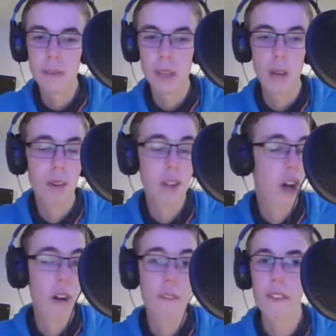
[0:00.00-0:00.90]
which
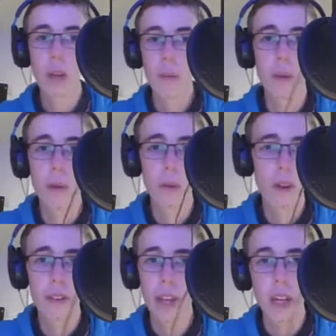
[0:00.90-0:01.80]
hopefully we will
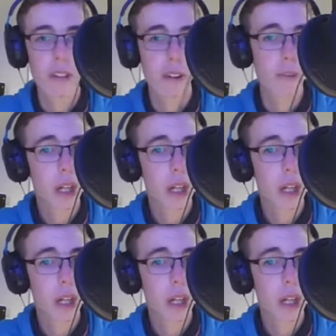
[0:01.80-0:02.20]
not see, because if we